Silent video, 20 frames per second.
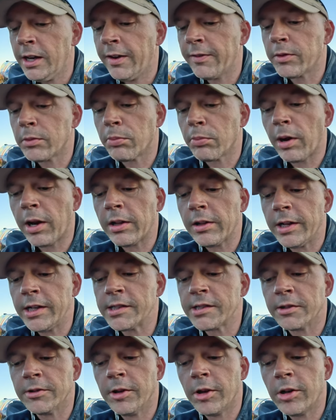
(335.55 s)
If the brake
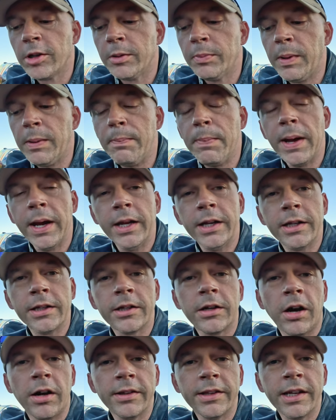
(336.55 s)
lines are noted to be bent
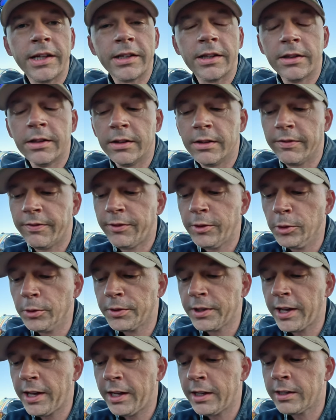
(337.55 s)
and contacted in the fuel
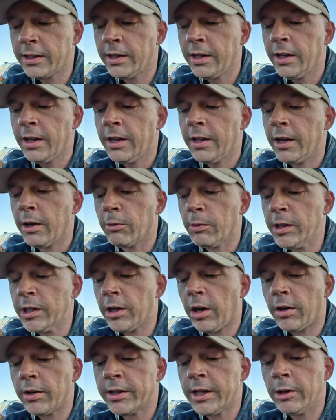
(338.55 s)
tank, a
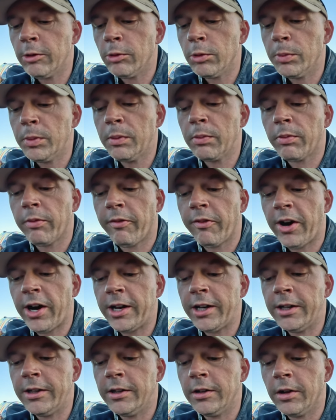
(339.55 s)
recall kit will be
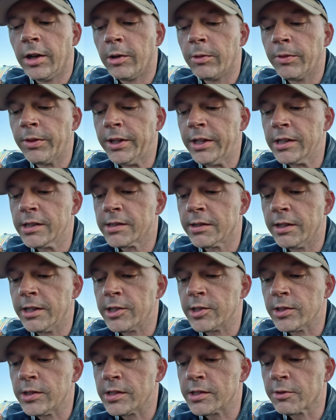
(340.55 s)
provided along with the
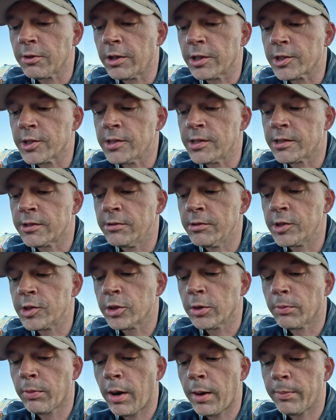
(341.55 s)
installation instructions to
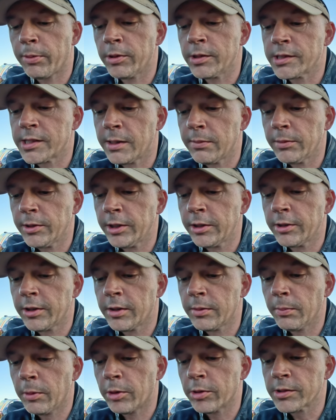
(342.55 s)
ensure proper assembly onto
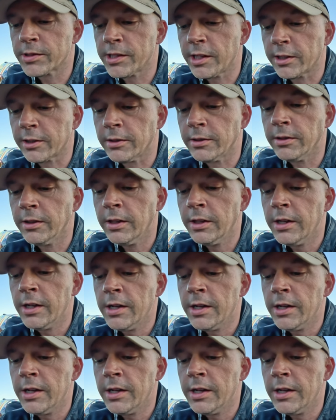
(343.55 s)
the motorcycle.